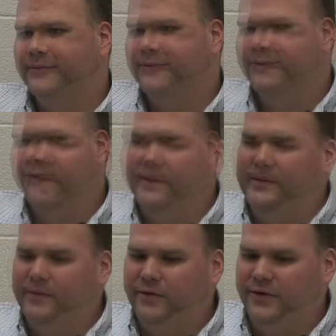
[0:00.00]
Actually,
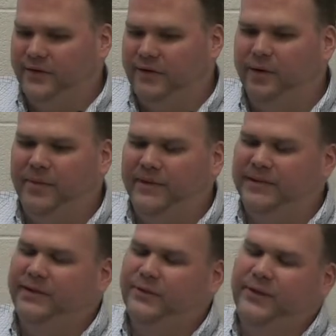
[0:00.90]
when Christy Crumley
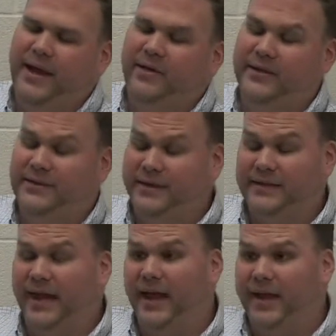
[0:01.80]
sets you down and
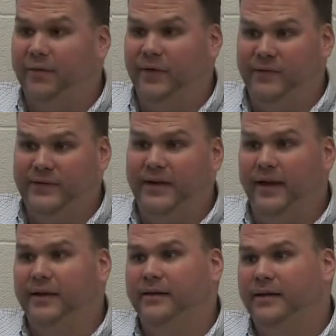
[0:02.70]
says, hey, we've
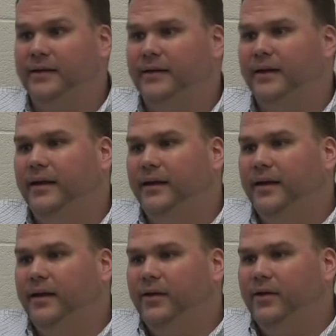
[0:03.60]
decided that
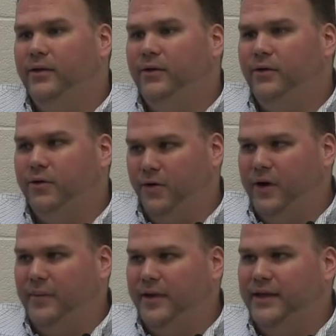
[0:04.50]
you're
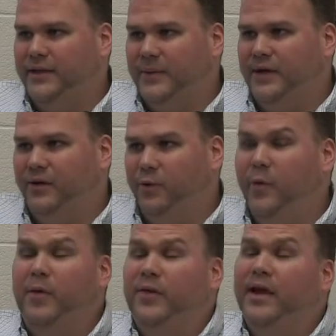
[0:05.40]
going to be the speaker, or
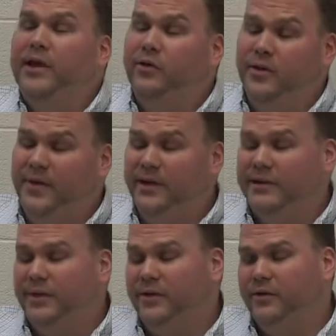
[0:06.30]
we would like you to be the
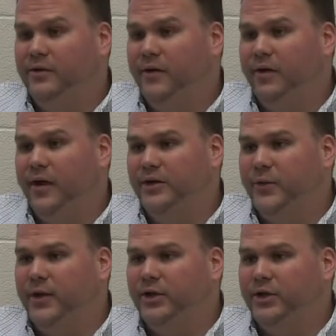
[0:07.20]
speaker for our
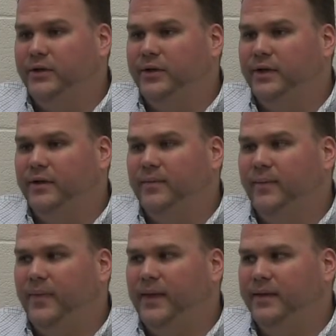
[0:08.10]
graduation,
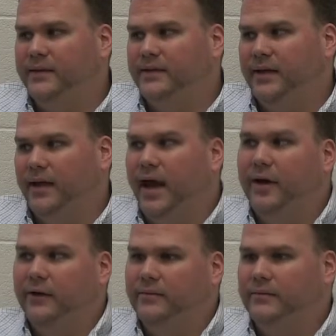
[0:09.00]
it's an
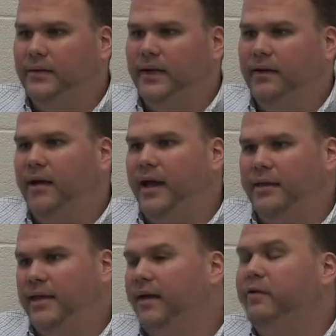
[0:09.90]
honor. And I
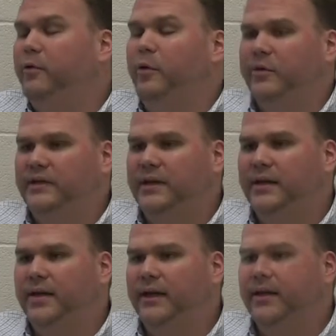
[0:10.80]
think everyone would say
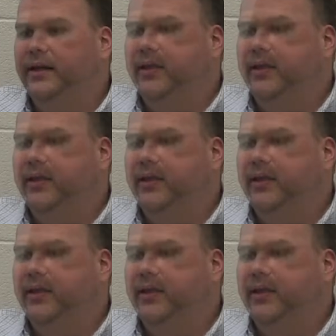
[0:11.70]
that.